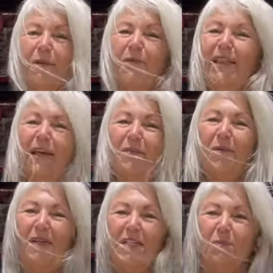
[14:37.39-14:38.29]
We love it
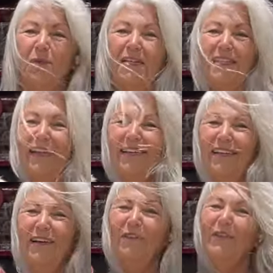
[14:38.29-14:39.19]
when it's breezy.
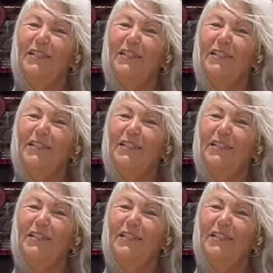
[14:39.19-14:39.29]
We